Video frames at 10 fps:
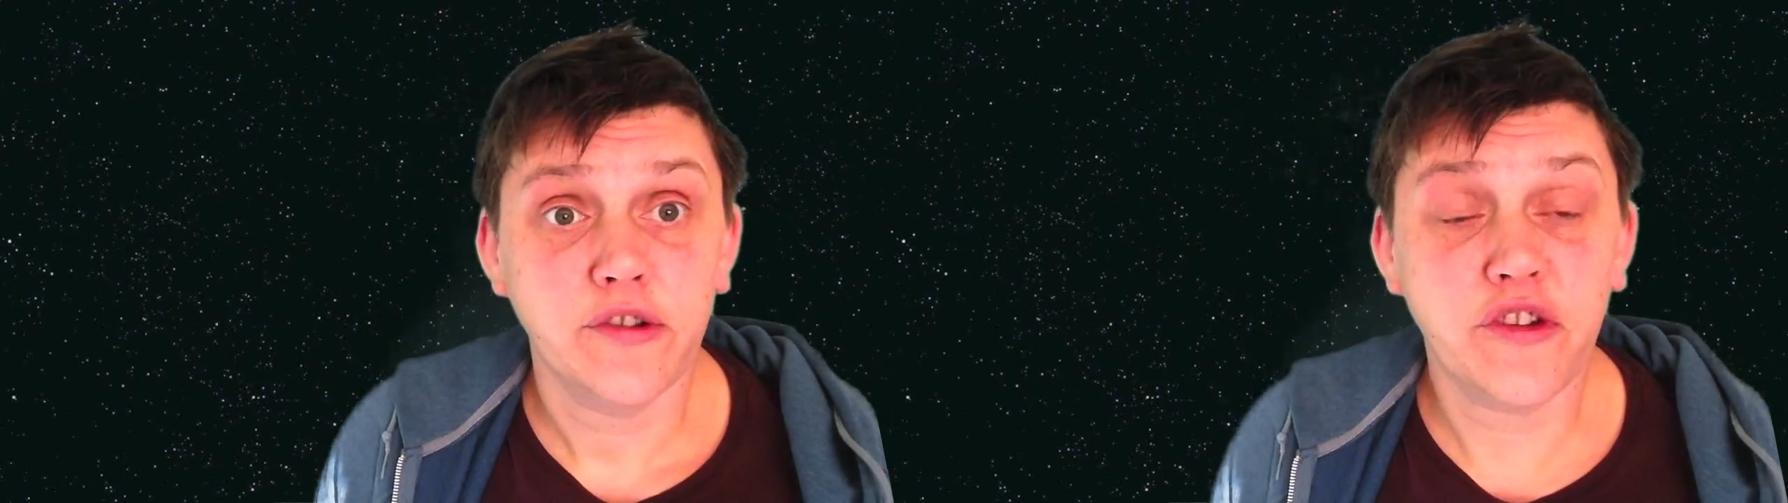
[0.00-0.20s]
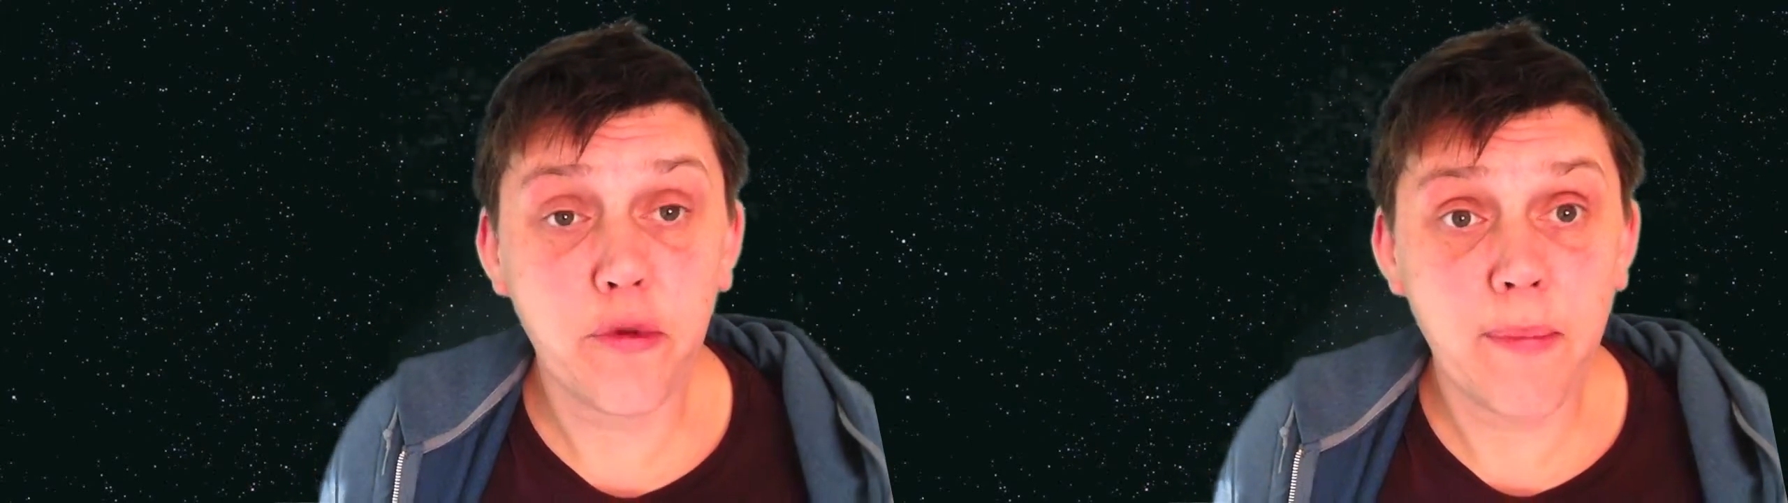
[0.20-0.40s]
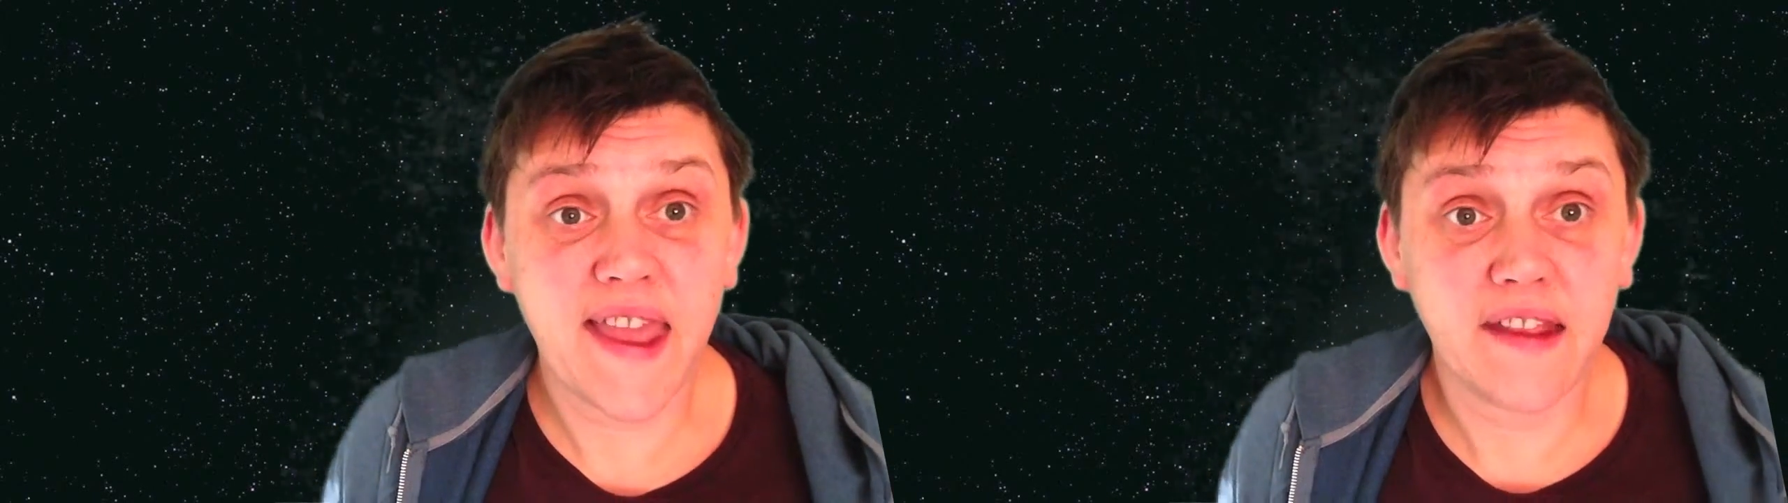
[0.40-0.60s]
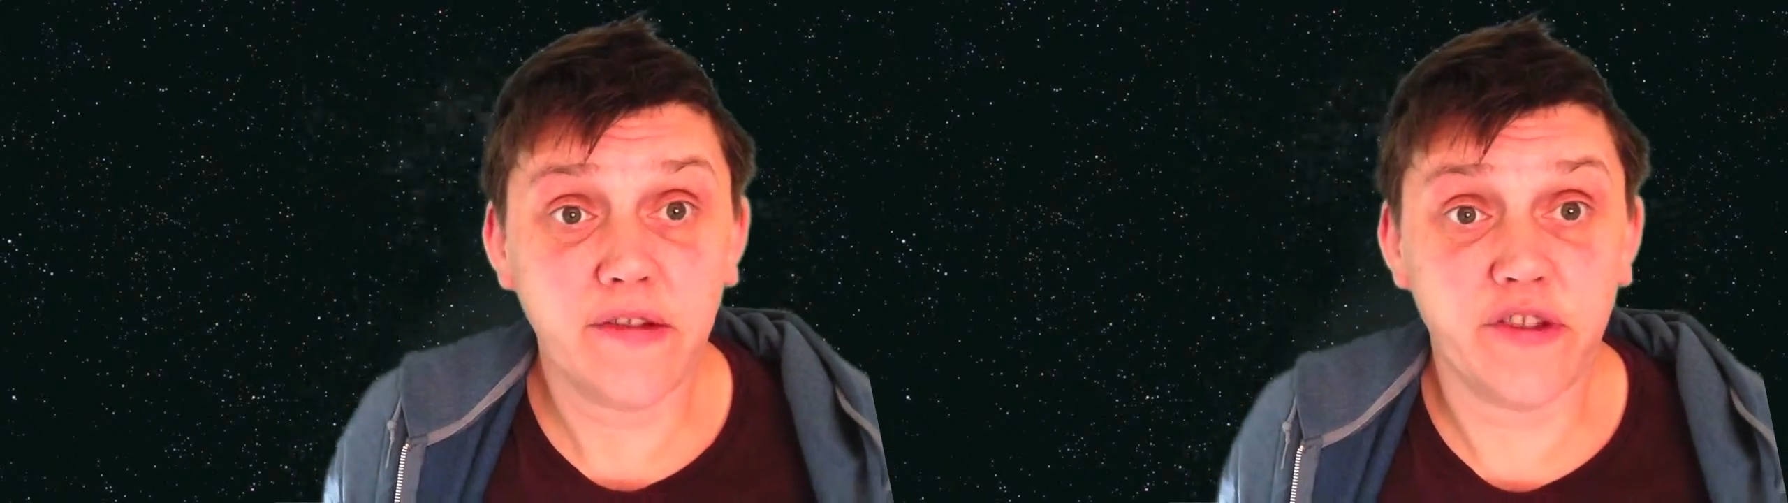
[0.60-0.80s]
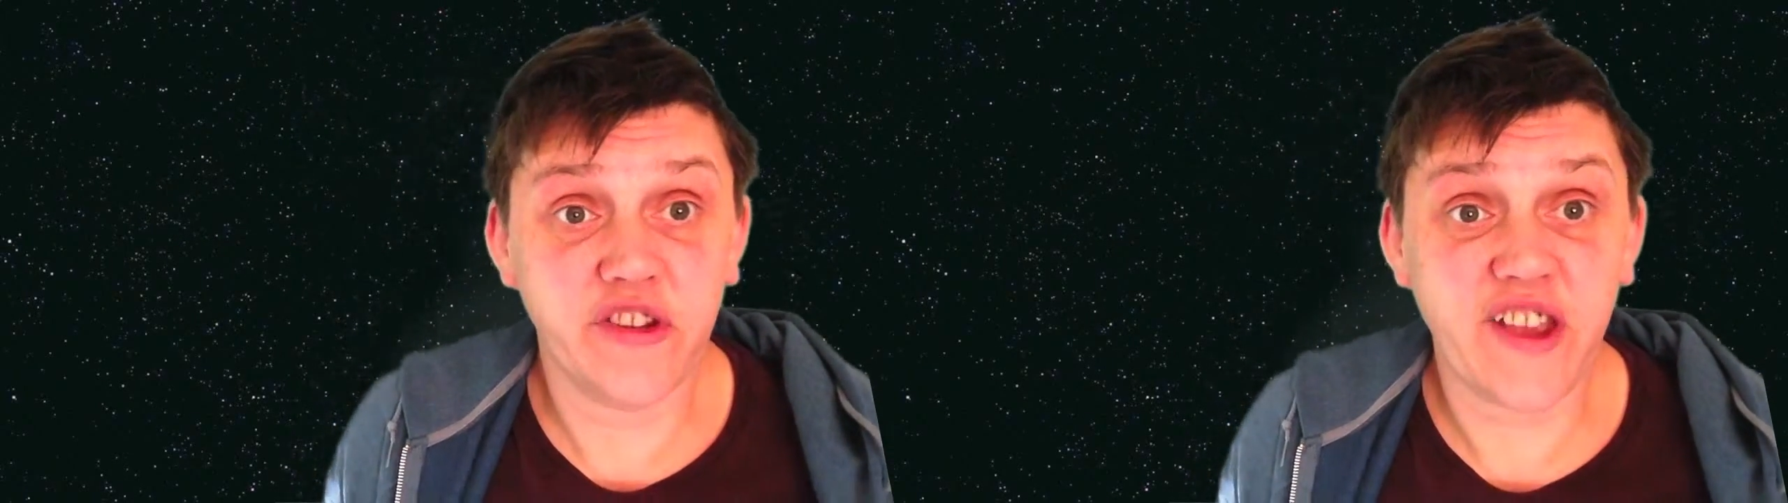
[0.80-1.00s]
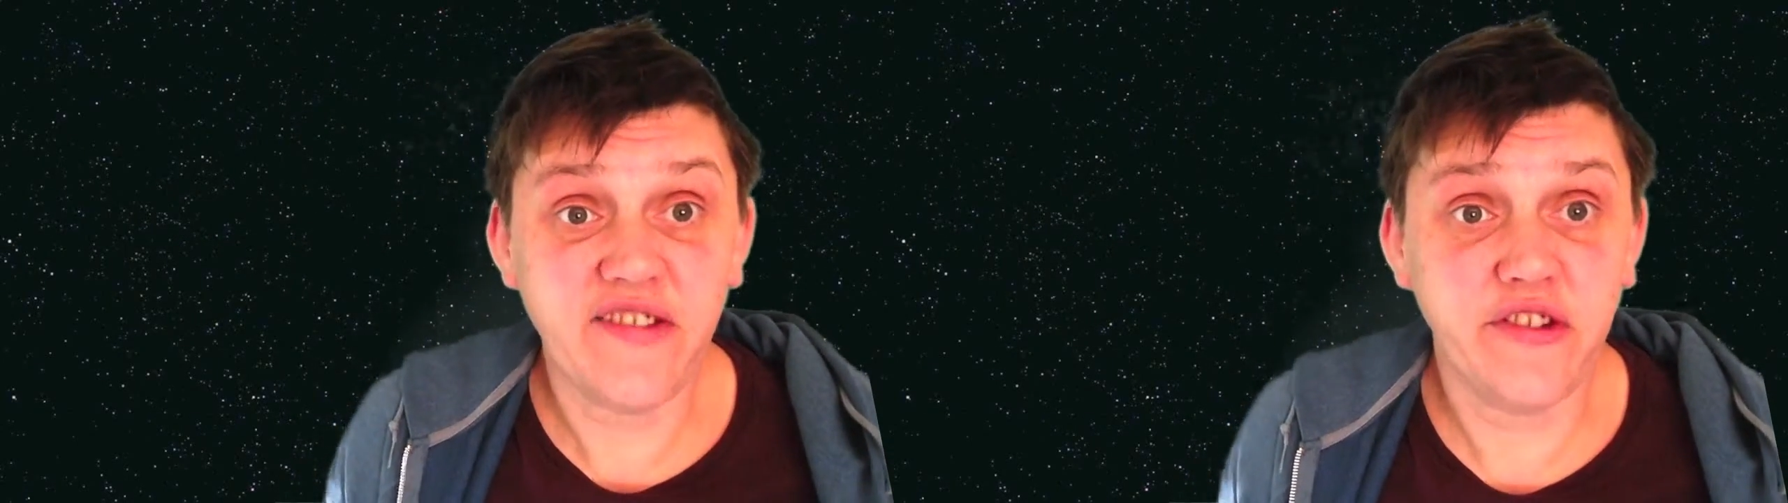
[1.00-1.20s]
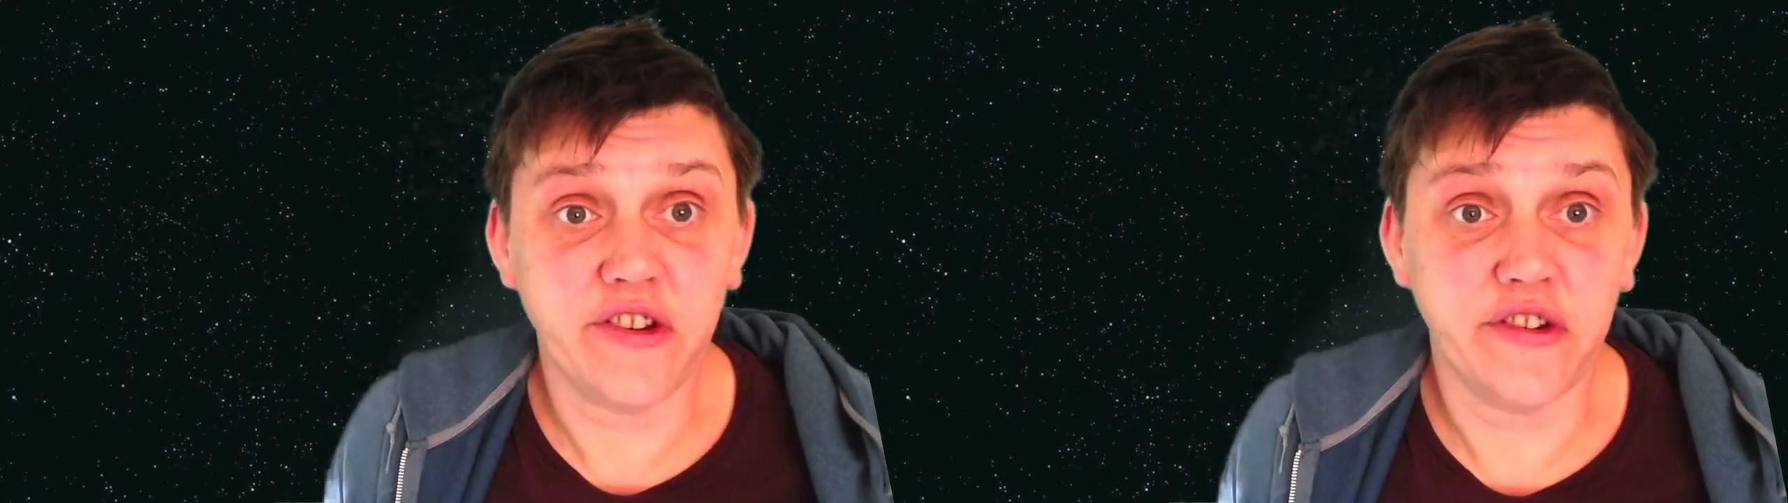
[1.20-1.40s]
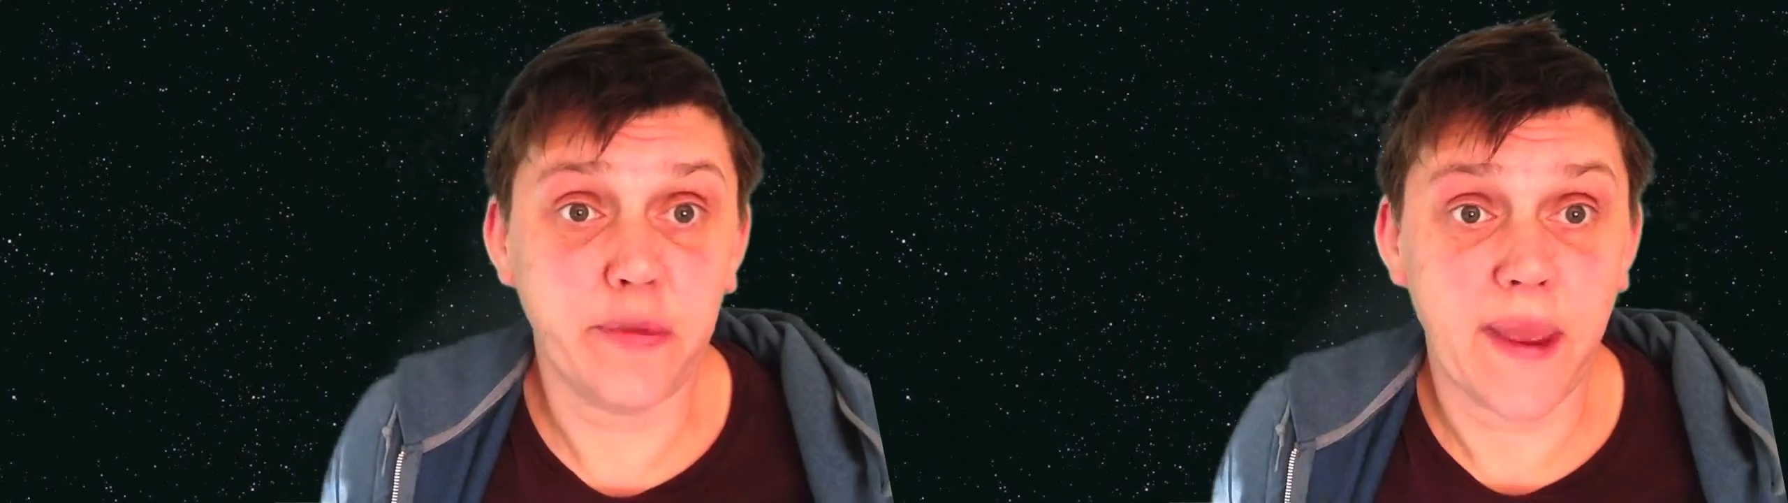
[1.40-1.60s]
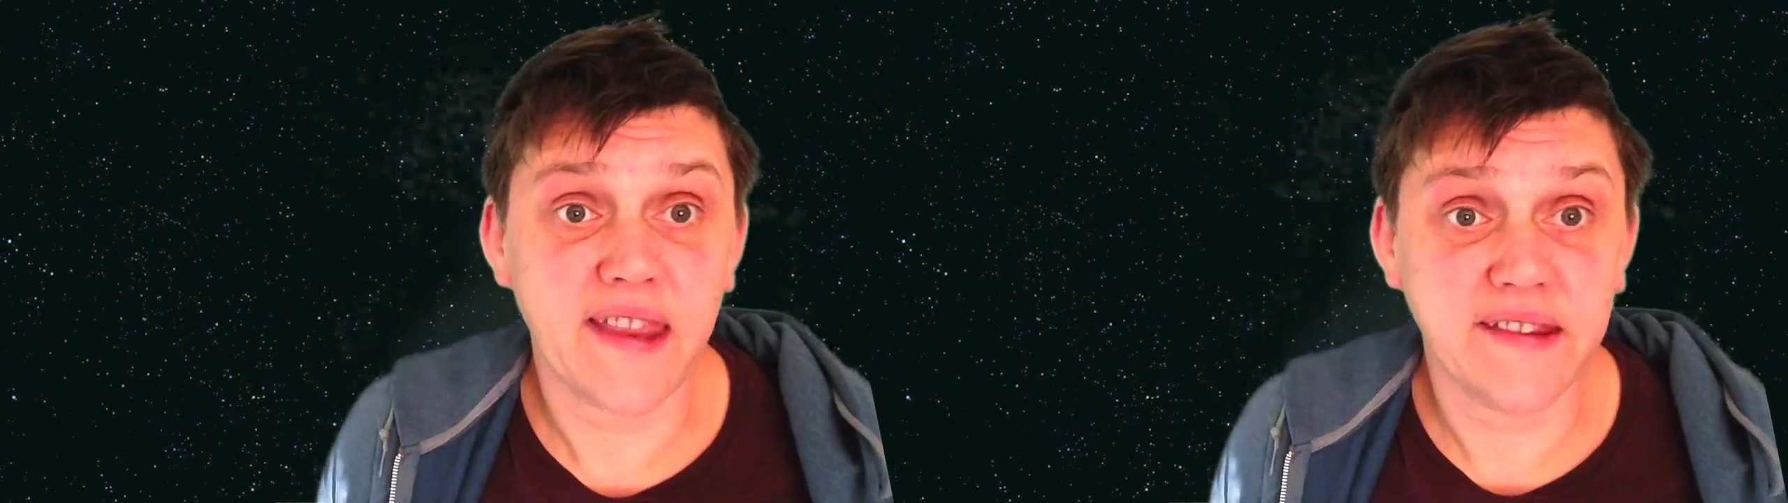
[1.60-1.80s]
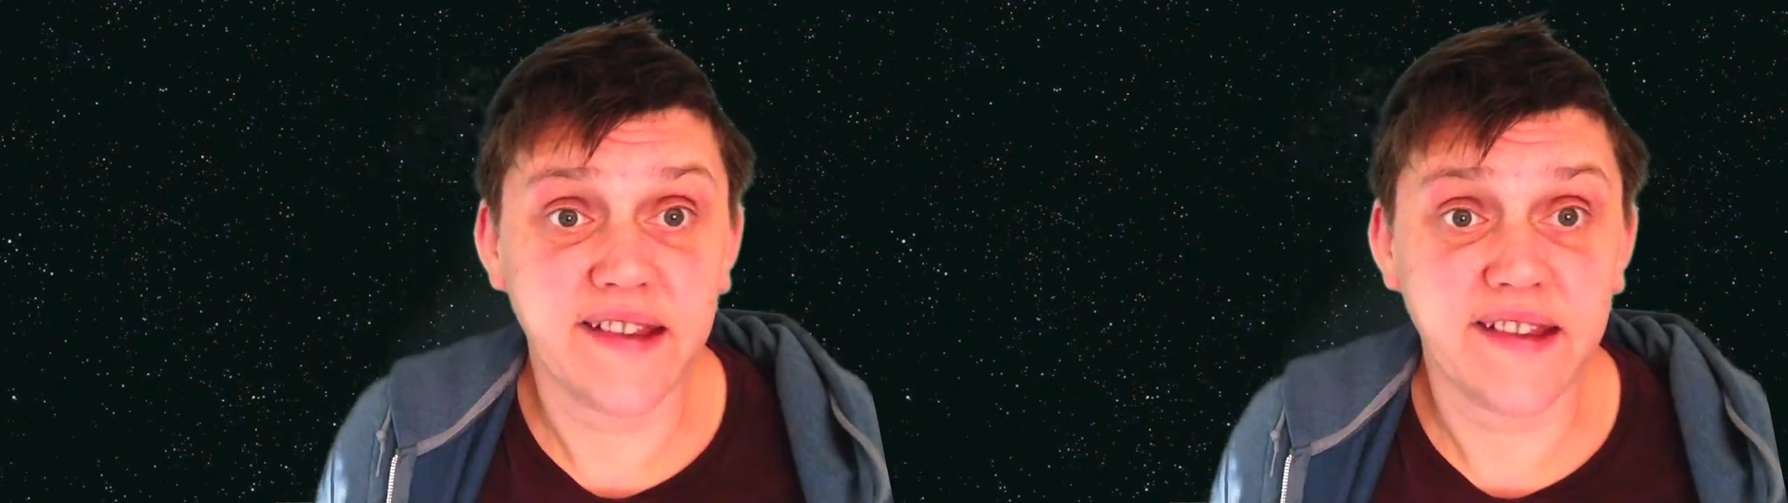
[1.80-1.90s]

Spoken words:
to make the sentence make